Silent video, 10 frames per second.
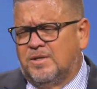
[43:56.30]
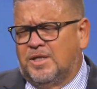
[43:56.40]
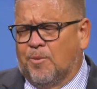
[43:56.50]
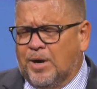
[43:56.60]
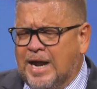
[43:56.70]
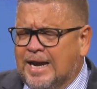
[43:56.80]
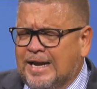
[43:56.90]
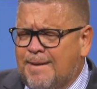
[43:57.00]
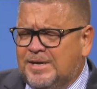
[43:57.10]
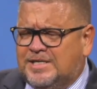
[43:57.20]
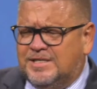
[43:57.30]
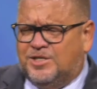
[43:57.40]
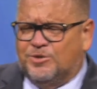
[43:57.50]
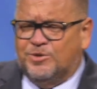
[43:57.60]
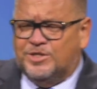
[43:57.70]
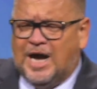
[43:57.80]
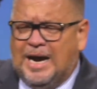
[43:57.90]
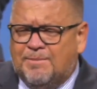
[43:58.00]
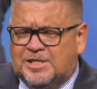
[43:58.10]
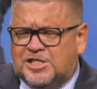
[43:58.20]
That we're not limited to
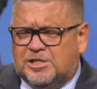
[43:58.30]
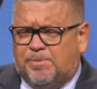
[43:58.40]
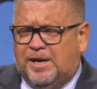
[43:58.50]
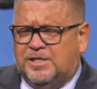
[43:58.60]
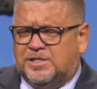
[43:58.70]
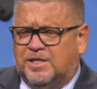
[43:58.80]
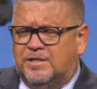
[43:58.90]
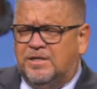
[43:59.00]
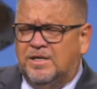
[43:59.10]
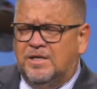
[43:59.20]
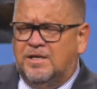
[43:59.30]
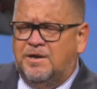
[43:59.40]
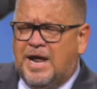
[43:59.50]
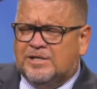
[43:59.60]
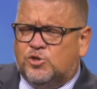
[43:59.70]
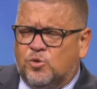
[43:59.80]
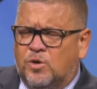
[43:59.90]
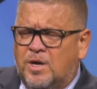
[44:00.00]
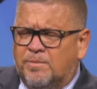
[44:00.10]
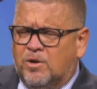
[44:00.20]
time and space and natural,
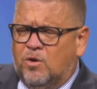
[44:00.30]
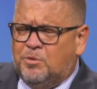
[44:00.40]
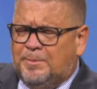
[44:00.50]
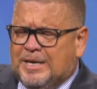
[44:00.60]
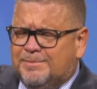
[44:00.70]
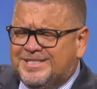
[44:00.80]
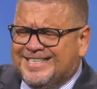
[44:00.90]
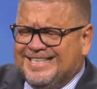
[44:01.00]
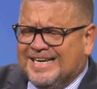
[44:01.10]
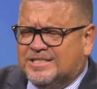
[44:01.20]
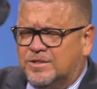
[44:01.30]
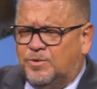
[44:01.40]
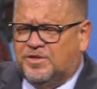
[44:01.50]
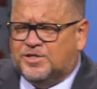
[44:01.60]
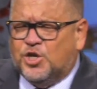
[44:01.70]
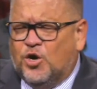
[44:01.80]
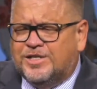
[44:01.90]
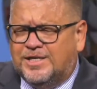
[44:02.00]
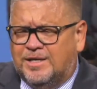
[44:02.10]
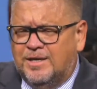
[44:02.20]
but Lord, we become connected with
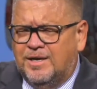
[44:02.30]
eternity